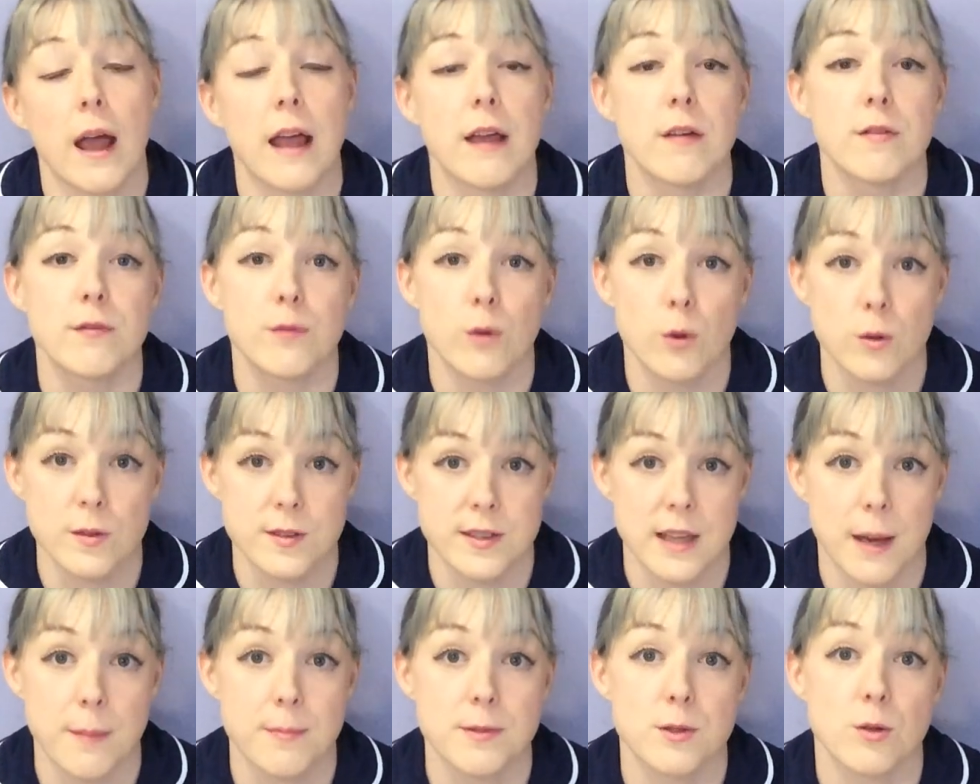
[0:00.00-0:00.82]
a
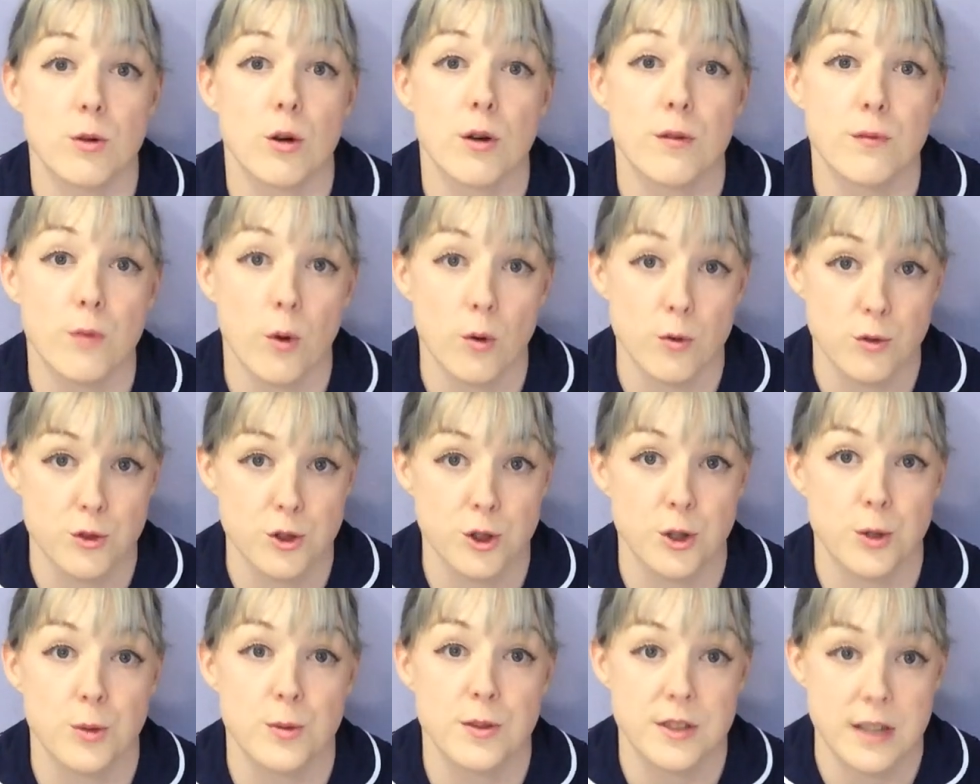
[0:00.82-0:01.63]
forceps or a
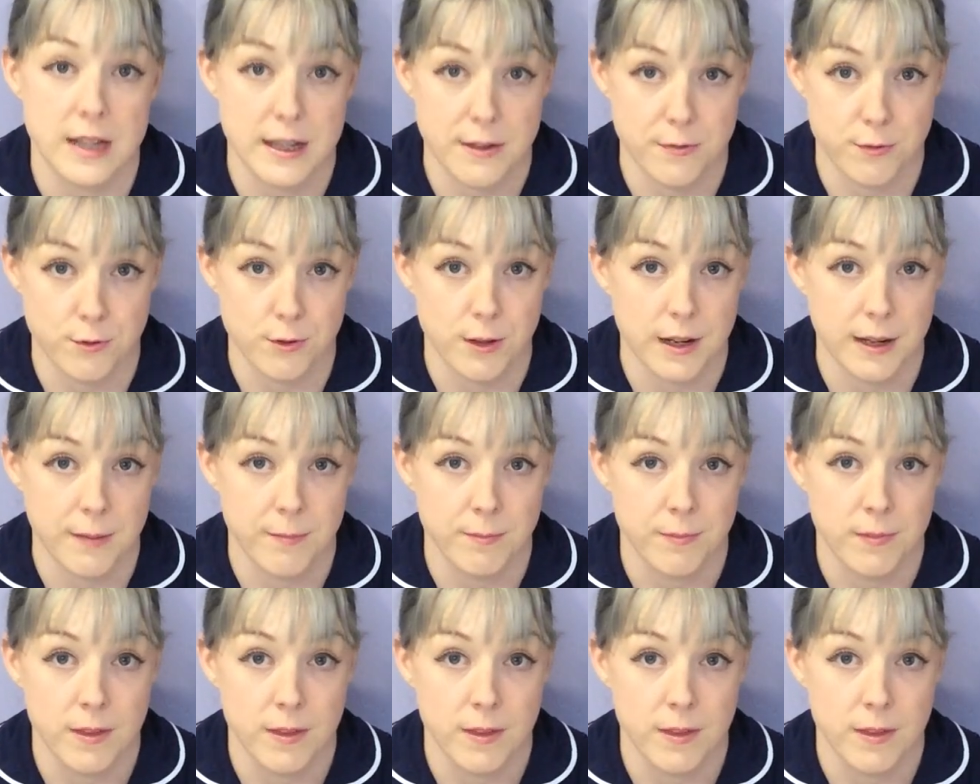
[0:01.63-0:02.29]
ventouse delivery.